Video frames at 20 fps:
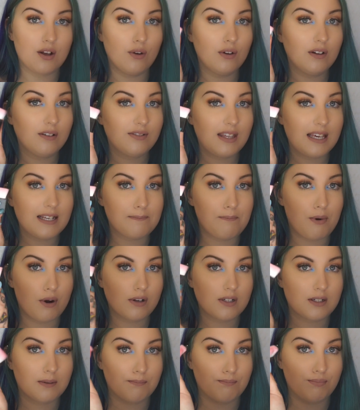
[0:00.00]
All of these
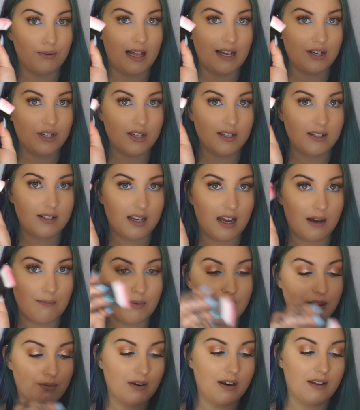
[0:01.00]
boxed blushes come
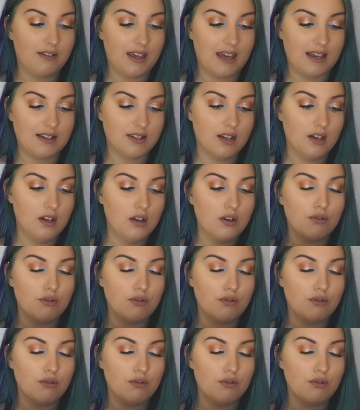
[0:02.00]
with one of these